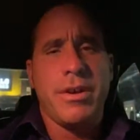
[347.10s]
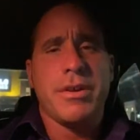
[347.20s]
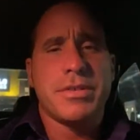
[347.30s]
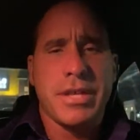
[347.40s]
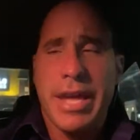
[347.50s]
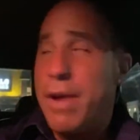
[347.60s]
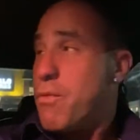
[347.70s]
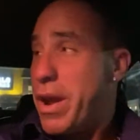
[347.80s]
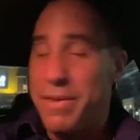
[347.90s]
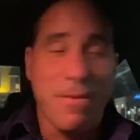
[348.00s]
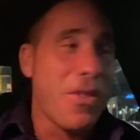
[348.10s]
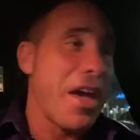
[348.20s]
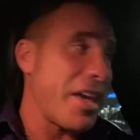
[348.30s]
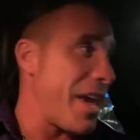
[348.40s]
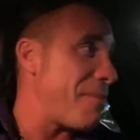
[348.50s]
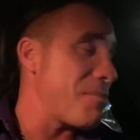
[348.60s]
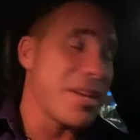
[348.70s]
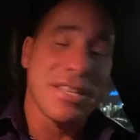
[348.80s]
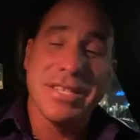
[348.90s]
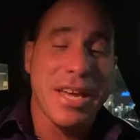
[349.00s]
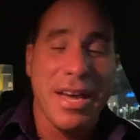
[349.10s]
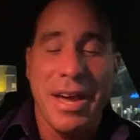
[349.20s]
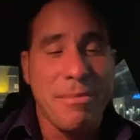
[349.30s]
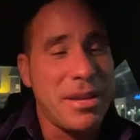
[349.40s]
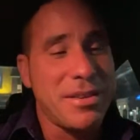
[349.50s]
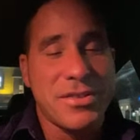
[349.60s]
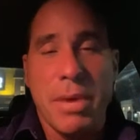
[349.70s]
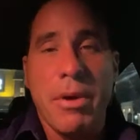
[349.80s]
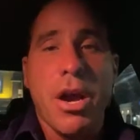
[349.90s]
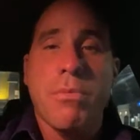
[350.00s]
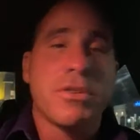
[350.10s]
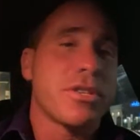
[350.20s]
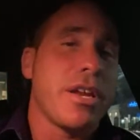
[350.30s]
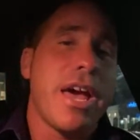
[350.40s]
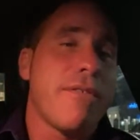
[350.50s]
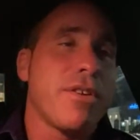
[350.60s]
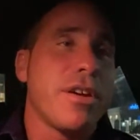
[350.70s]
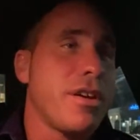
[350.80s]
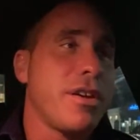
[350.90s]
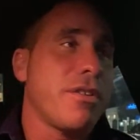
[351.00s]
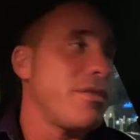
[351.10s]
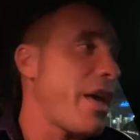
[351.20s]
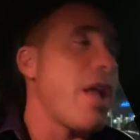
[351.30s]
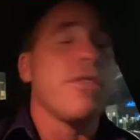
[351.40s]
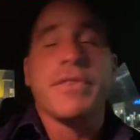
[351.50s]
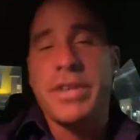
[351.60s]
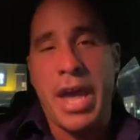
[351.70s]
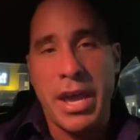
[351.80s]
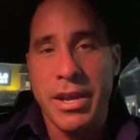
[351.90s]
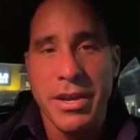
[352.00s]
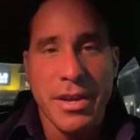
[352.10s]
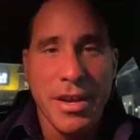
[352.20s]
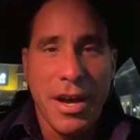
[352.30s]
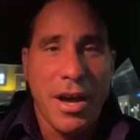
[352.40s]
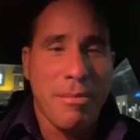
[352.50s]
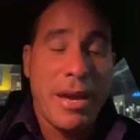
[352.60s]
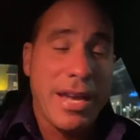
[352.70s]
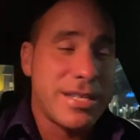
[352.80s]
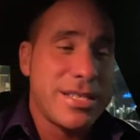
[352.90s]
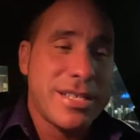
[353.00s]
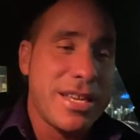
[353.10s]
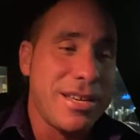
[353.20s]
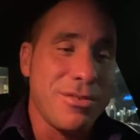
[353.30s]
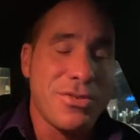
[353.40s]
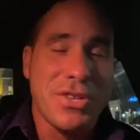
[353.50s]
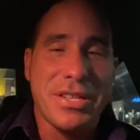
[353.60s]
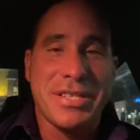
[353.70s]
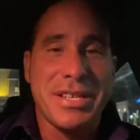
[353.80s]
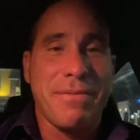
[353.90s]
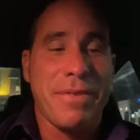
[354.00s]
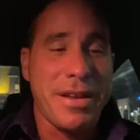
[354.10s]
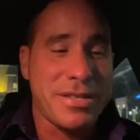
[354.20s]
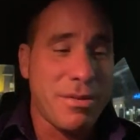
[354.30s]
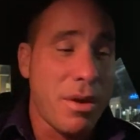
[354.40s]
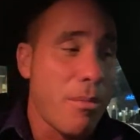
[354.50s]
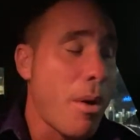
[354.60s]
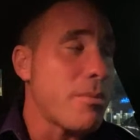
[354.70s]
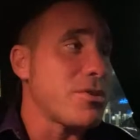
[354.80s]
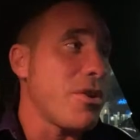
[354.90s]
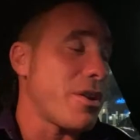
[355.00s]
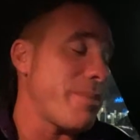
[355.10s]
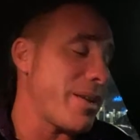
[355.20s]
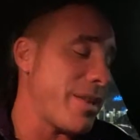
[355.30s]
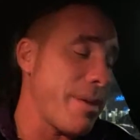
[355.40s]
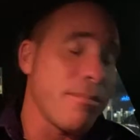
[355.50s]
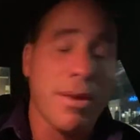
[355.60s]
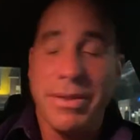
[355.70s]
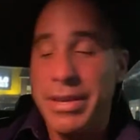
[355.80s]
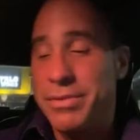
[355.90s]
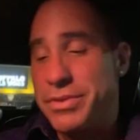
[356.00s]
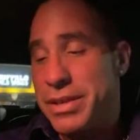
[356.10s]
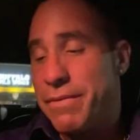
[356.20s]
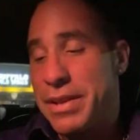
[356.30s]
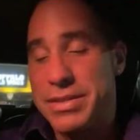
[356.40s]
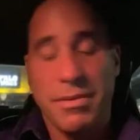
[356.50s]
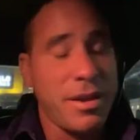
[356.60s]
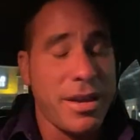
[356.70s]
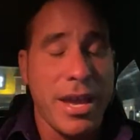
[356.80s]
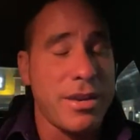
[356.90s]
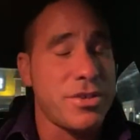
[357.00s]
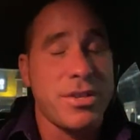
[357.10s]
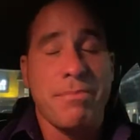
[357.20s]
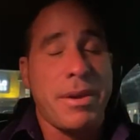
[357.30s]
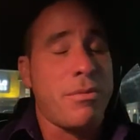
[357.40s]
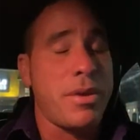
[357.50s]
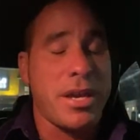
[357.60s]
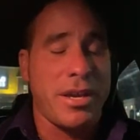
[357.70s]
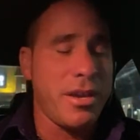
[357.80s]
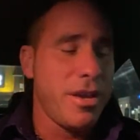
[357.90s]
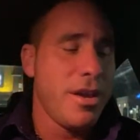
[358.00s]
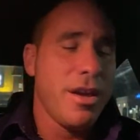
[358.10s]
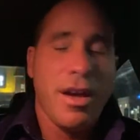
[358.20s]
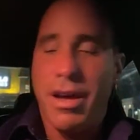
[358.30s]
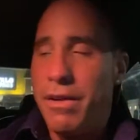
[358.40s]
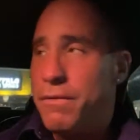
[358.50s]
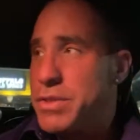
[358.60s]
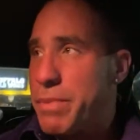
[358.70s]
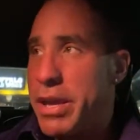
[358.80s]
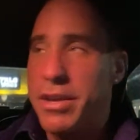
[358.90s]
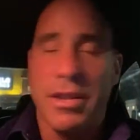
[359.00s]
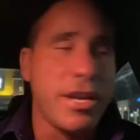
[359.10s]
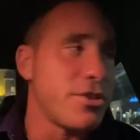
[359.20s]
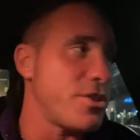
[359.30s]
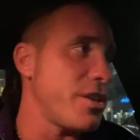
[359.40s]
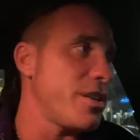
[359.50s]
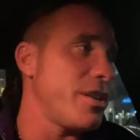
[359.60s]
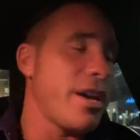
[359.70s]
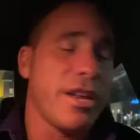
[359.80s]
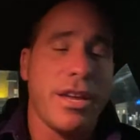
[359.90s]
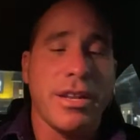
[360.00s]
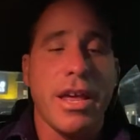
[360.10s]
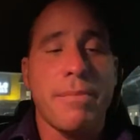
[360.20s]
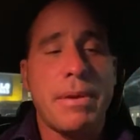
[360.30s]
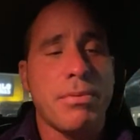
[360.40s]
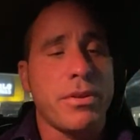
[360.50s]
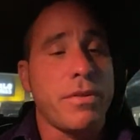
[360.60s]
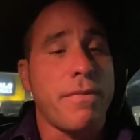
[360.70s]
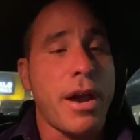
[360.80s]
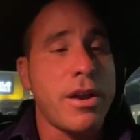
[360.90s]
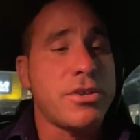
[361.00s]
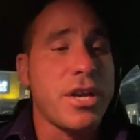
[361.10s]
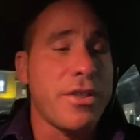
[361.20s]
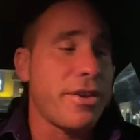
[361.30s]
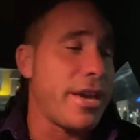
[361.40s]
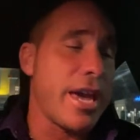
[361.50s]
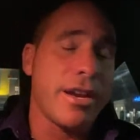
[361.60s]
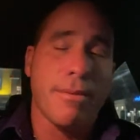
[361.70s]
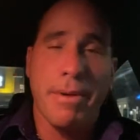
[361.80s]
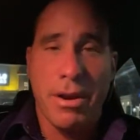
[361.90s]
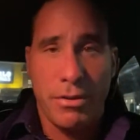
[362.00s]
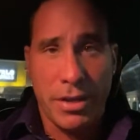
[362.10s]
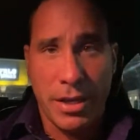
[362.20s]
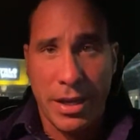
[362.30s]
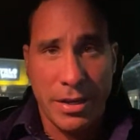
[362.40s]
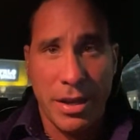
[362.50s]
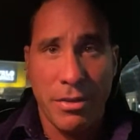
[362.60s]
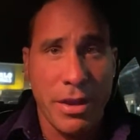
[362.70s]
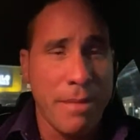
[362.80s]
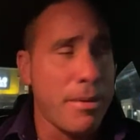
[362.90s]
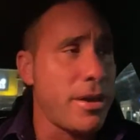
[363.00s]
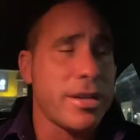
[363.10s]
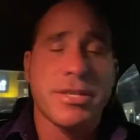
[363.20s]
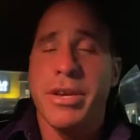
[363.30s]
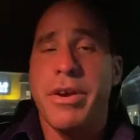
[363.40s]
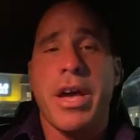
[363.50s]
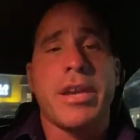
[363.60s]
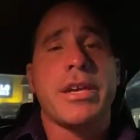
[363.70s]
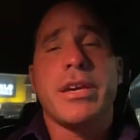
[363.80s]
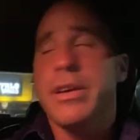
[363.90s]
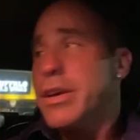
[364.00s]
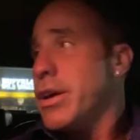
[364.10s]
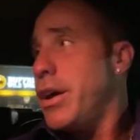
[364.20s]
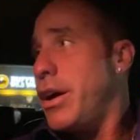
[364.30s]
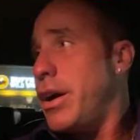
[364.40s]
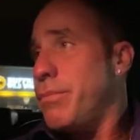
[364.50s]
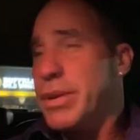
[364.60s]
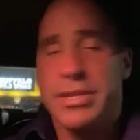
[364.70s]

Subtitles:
to get ready for that game, because, Chuba Hubbard's going to have a hell of a day against this Eagles defense. And while we're talking about them, the Eagles defense, again, it's just a big week of speculation and a lot of people under fire. Jonathan Gannon apparently getting yelled at by Nick Sirianni. Nick